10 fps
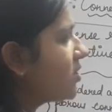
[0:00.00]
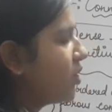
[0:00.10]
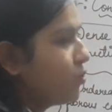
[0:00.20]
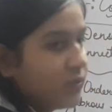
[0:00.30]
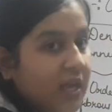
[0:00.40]

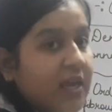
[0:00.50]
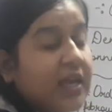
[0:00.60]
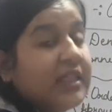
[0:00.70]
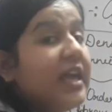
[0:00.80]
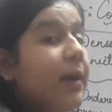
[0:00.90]
tissues.
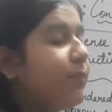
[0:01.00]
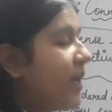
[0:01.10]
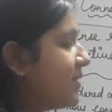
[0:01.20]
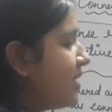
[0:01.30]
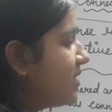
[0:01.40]
They are
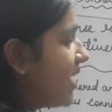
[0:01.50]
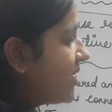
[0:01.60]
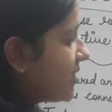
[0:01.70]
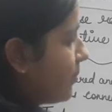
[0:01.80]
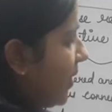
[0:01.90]
present
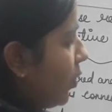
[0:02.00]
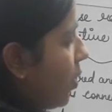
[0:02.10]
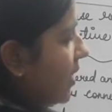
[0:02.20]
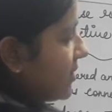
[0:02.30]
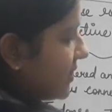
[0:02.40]
just
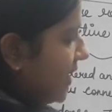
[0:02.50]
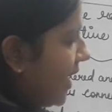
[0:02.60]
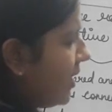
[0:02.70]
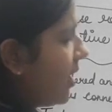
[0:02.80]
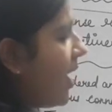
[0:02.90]
below our
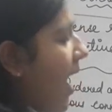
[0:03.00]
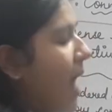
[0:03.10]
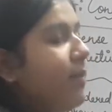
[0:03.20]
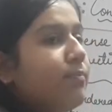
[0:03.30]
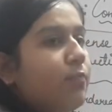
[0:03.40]
skin
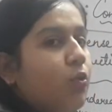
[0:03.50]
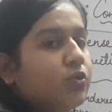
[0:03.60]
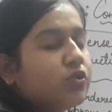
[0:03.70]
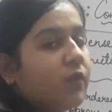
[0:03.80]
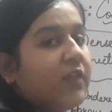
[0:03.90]
and
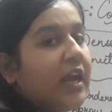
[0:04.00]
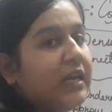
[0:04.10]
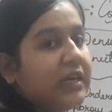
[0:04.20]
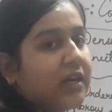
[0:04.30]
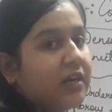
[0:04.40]
most of the
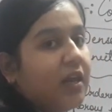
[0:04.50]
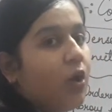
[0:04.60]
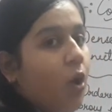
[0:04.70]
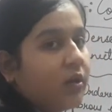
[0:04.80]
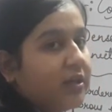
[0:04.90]

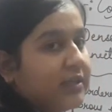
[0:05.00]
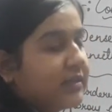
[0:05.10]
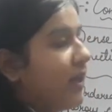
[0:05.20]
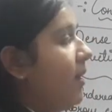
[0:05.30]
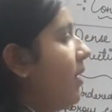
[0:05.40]
internal
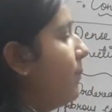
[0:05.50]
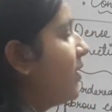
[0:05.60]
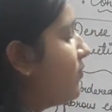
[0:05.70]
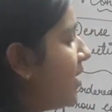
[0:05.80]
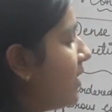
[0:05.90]
organs,
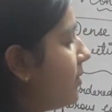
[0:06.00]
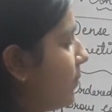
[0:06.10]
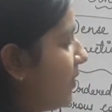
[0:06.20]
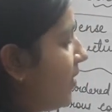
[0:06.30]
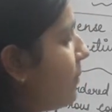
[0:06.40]

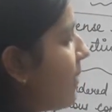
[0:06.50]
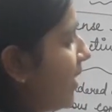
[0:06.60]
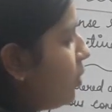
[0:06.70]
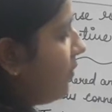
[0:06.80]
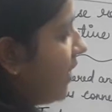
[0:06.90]
between
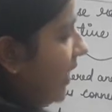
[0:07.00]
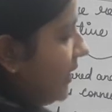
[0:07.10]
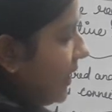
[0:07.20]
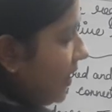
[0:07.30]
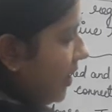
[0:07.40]
many of the
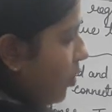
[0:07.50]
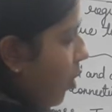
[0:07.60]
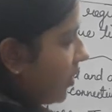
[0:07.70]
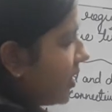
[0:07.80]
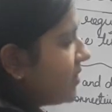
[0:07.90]
internal
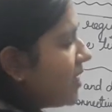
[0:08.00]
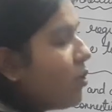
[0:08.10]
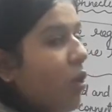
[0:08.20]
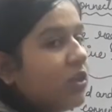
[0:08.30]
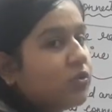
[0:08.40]
organs,
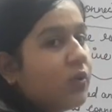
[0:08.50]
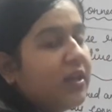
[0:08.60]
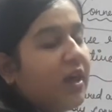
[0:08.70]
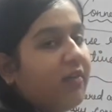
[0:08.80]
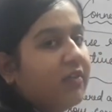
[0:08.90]
and also
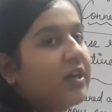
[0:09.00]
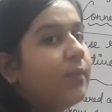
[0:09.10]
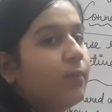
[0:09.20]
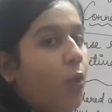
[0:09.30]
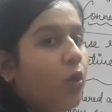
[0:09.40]
in
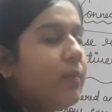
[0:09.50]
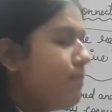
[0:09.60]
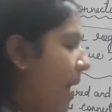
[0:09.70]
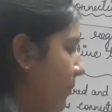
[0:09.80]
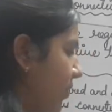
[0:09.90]
our
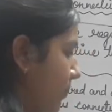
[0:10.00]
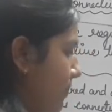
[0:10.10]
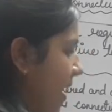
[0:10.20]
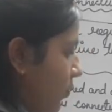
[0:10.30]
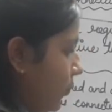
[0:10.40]
bone
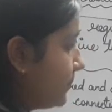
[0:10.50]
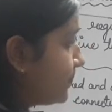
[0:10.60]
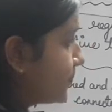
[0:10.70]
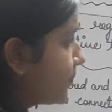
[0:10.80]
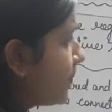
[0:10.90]
marrow.
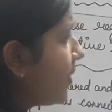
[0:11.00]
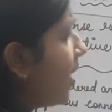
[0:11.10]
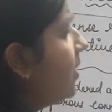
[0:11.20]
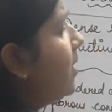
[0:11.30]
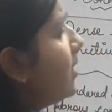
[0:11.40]

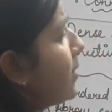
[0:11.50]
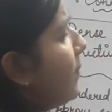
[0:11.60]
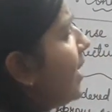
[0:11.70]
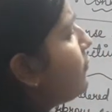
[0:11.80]
The main